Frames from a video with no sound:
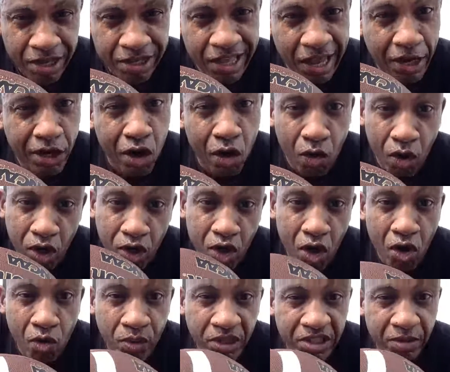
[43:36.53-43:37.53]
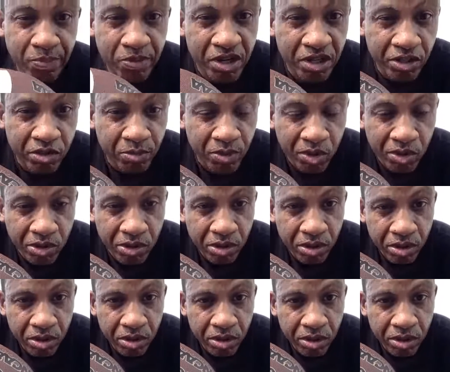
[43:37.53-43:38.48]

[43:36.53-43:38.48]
that go along with the principles.